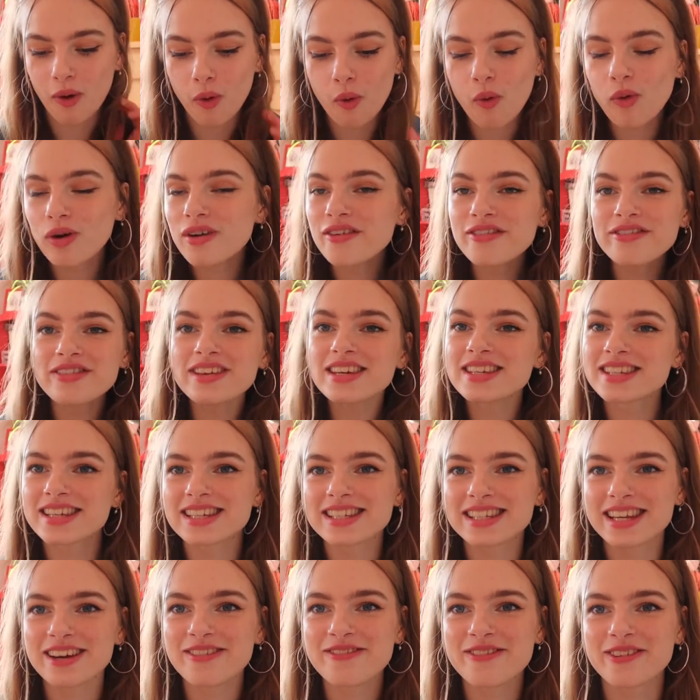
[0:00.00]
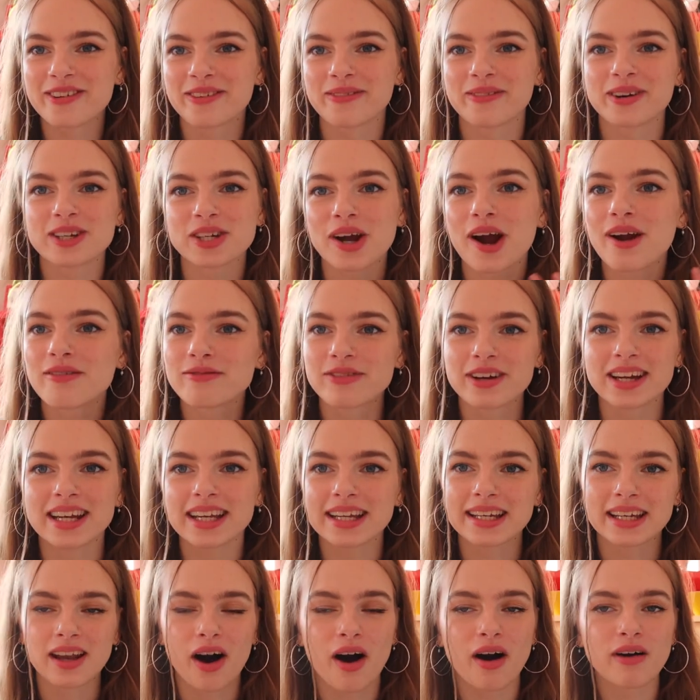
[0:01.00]
All of these are different, which I
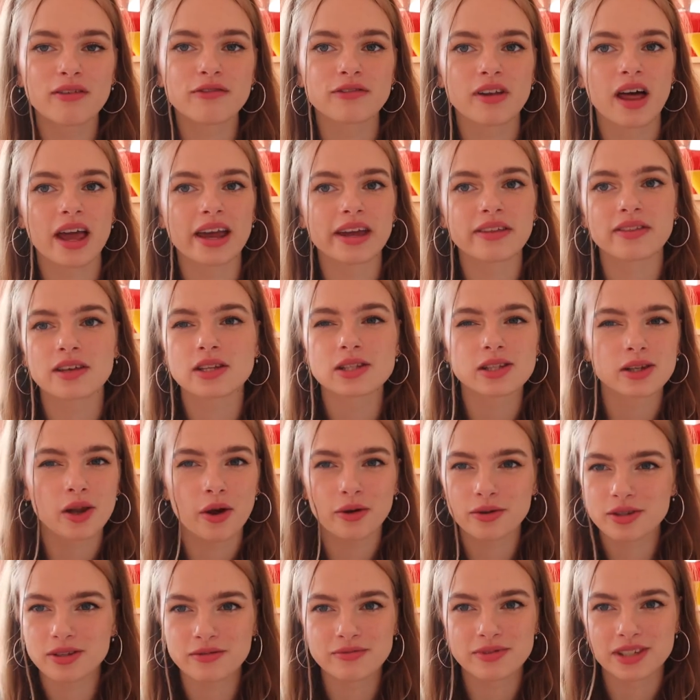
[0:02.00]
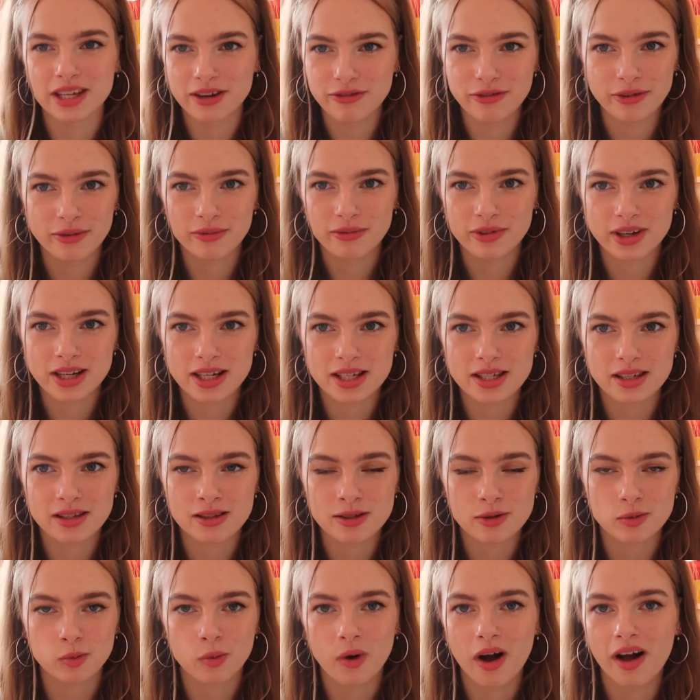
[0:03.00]
really love. Like, there's loads of different
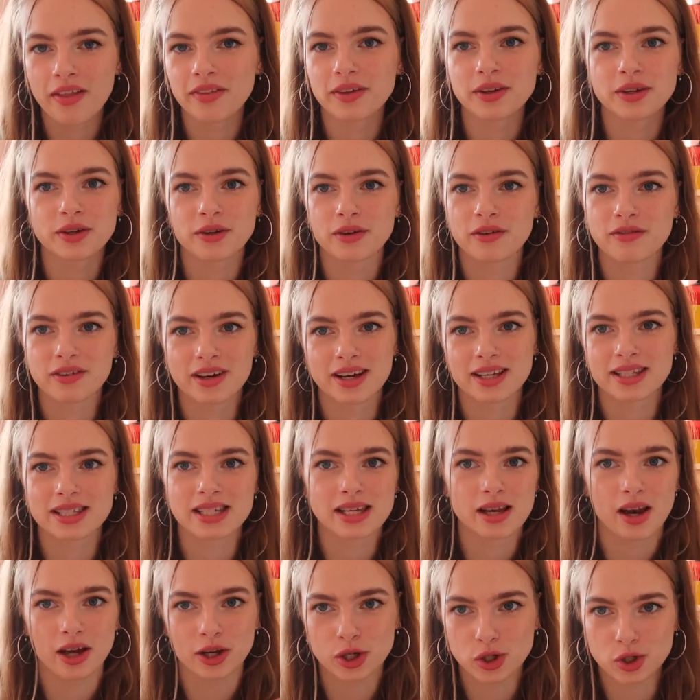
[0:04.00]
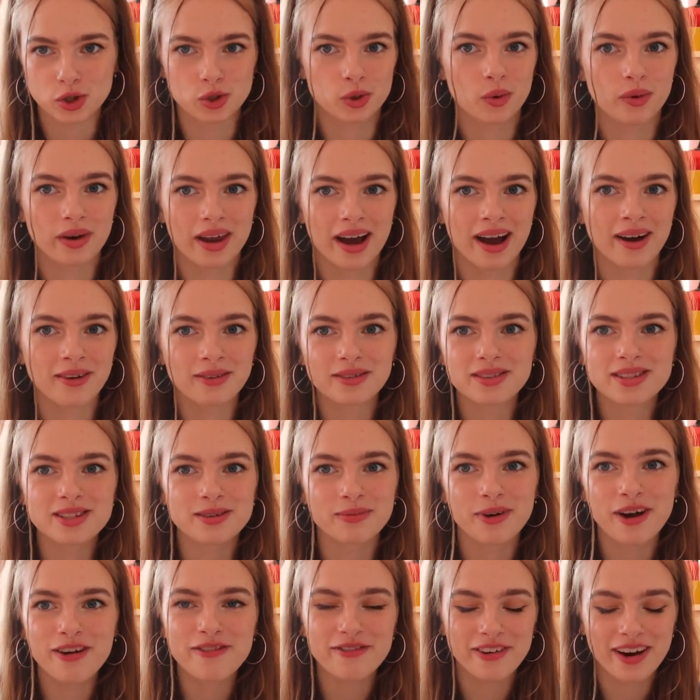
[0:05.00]
reasons why the university like shone out
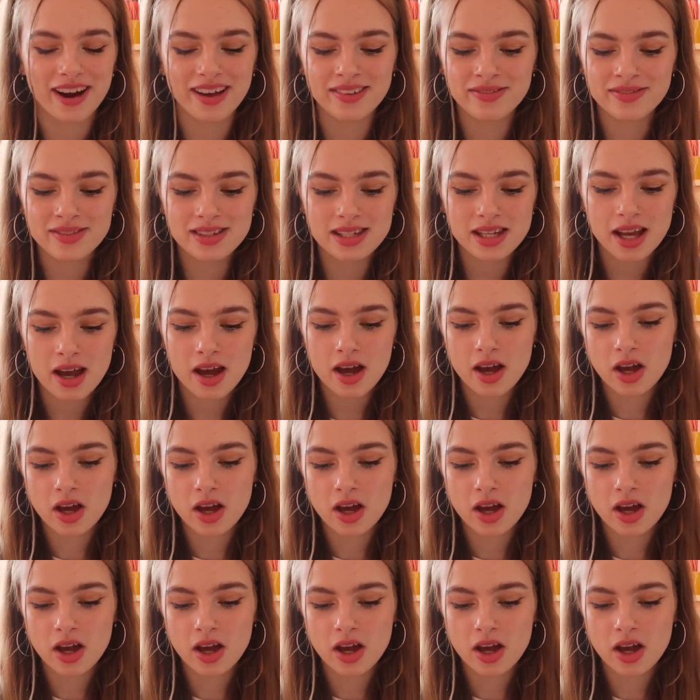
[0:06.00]
to my friends.